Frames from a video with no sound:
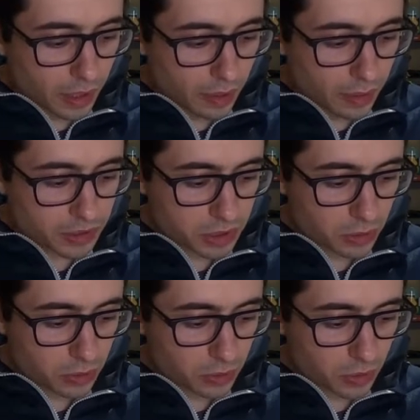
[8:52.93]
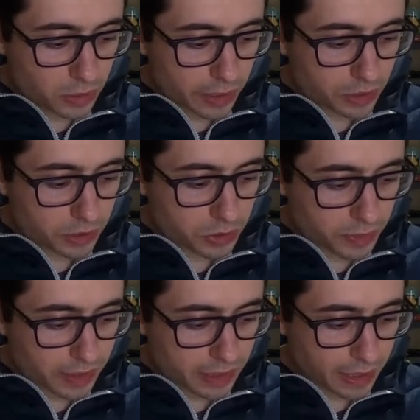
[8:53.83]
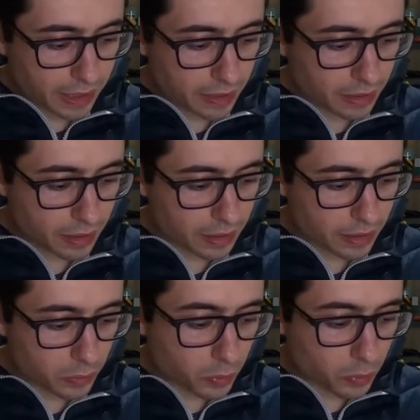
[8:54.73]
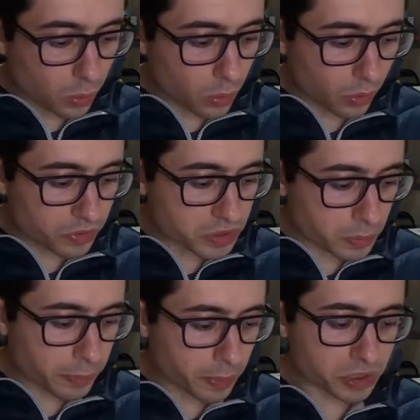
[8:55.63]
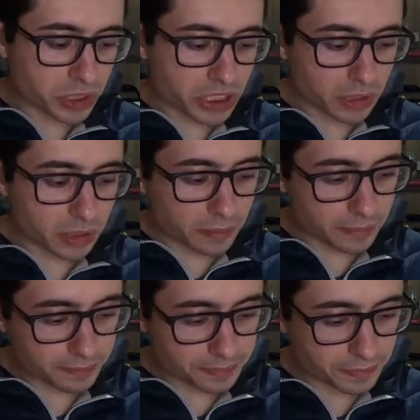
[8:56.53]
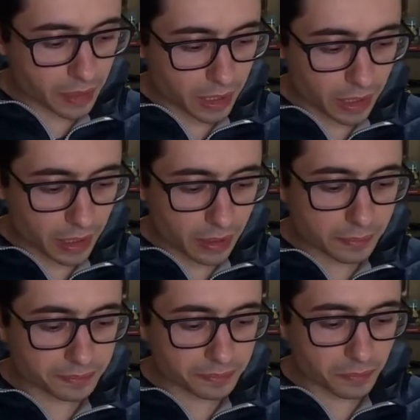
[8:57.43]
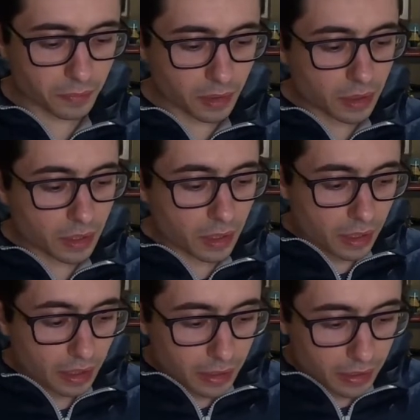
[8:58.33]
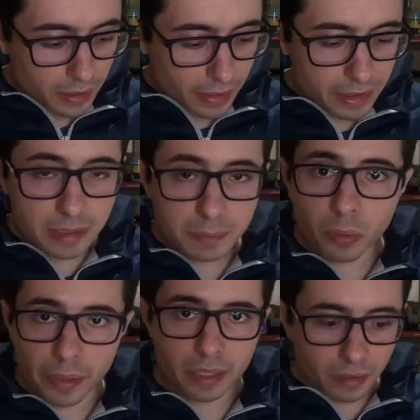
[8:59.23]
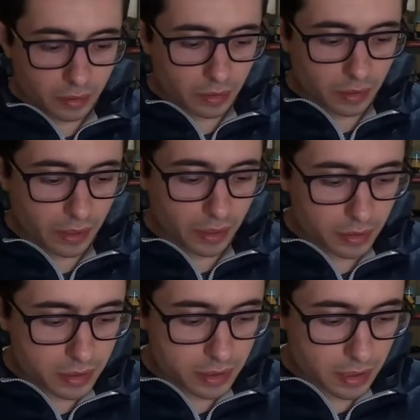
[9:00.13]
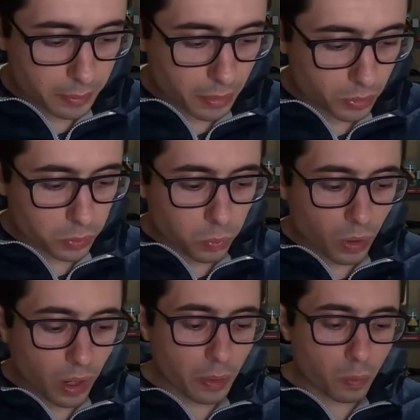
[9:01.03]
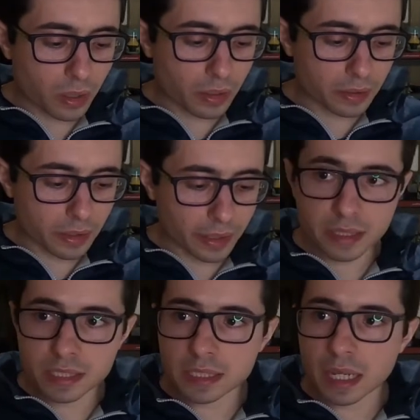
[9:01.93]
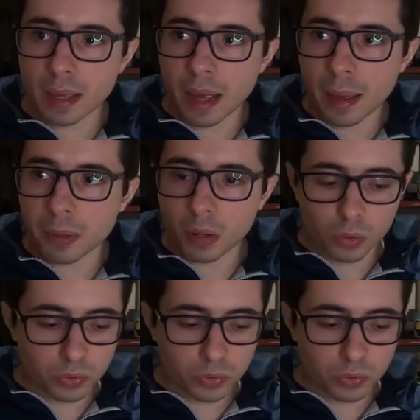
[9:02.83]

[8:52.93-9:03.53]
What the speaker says: So I would like to stress again the role of superposition here. The next point is about why one is about